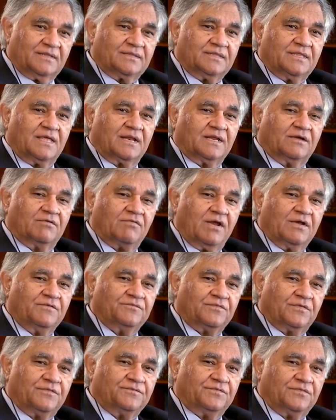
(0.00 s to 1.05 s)
they are
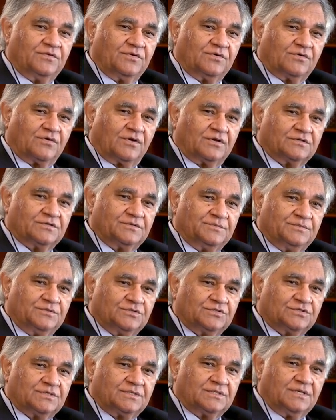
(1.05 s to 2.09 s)
grateful for your
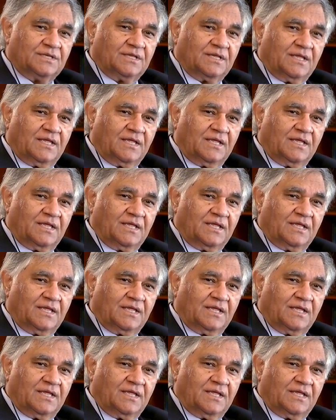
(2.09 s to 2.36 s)
contribution,